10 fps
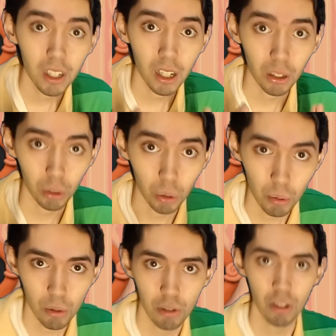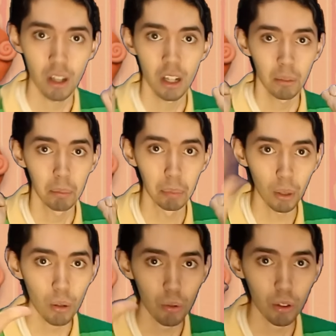a clues.
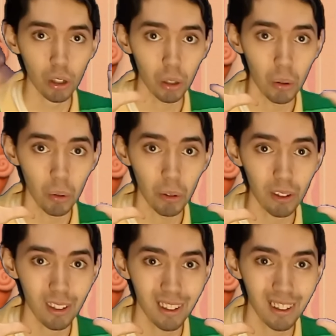Blues Clues.